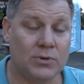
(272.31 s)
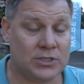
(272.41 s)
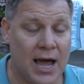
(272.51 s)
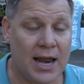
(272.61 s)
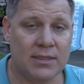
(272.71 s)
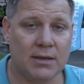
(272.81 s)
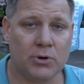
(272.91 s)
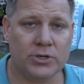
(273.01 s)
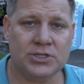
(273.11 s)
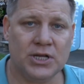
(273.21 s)
was not in the
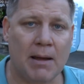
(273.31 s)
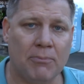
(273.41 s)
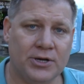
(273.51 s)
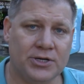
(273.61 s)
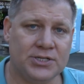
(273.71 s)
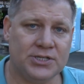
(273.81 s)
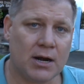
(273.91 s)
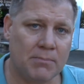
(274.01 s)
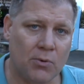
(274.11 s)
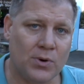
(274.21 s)
emergency operations
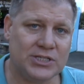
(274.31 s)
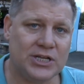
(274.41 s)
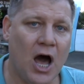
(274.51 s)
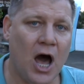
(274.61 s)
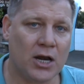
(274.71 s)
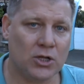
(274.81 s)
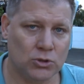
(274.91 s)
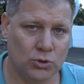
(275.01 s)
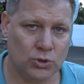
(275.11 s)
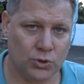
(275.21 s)
center, but was in
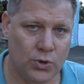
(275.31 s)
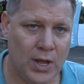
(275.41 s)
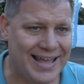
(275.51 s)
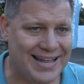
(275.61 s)
Honolulu,